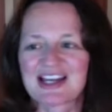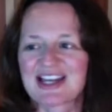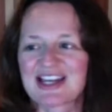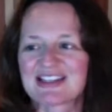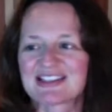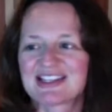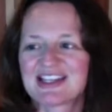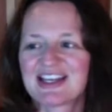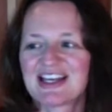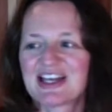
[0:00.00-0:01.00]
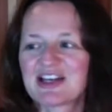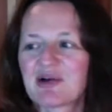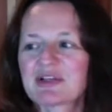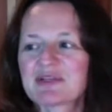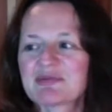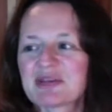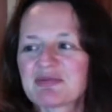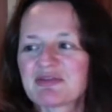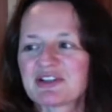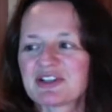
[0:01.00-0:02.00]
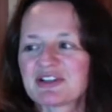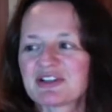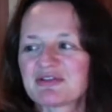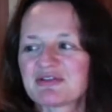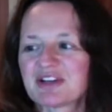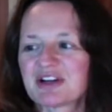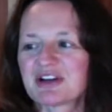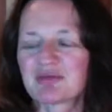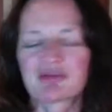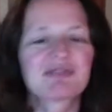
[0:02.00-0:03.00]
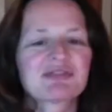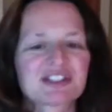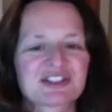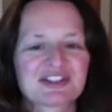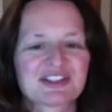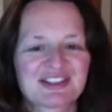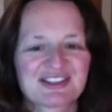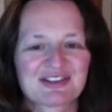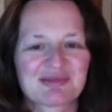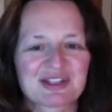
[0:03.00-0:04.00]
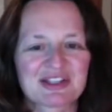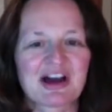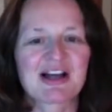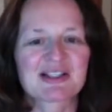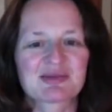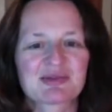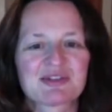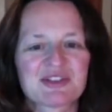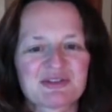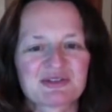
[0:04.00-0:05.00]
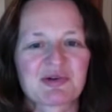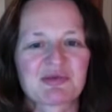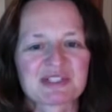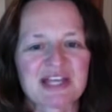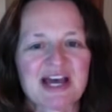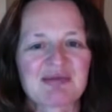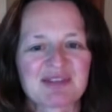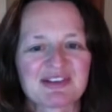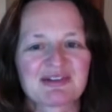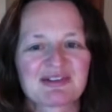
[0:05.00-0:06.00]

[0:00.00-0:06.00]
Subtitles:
And it always made me feel very privileged to be at the hospital when those moments happened,